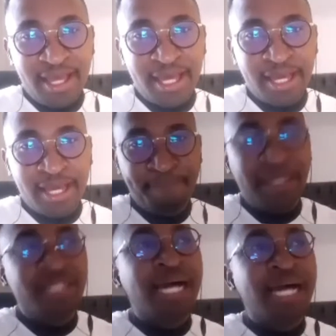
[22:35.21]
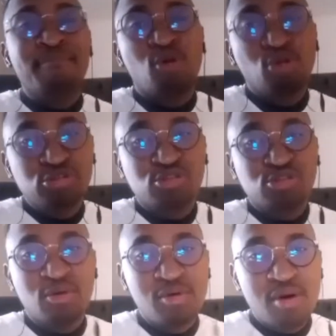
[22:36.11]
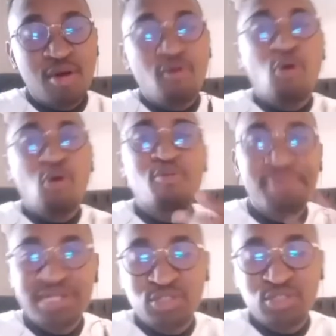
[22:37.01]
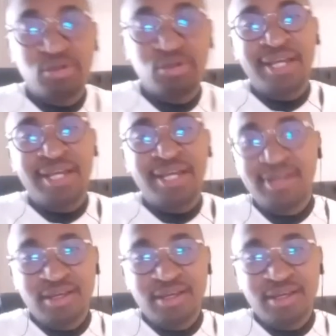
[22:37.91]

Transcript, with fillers: Uh, but I'm also open to her